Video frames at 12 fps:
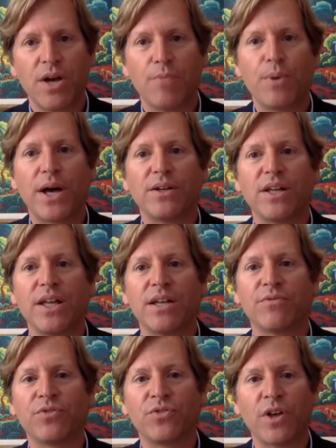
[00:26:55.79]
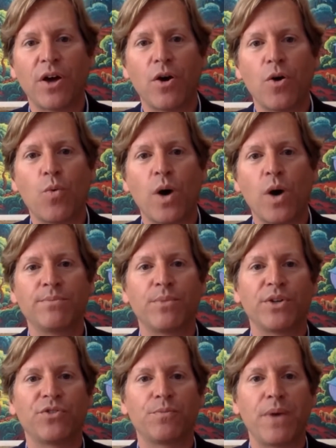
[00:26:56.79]
but if so, one
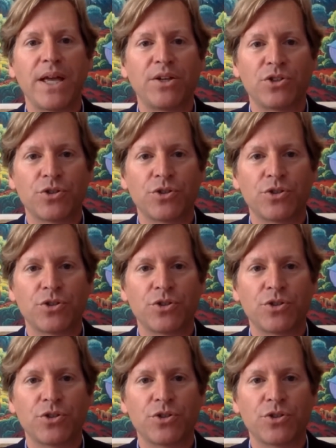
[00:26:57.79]
must make